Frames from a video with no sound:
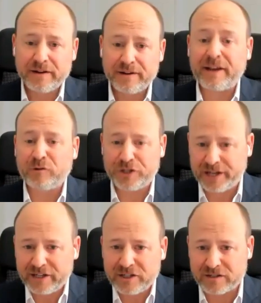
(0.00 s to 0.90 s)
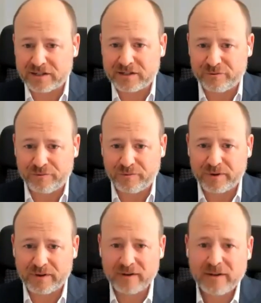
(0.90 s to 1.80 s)
negotiation
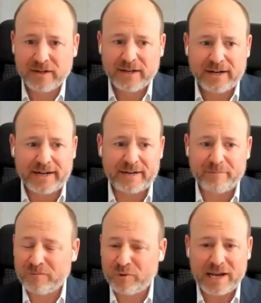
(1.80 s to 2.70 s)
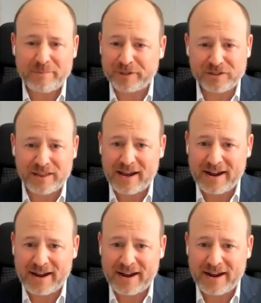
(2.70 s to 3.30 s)
soon. What happened to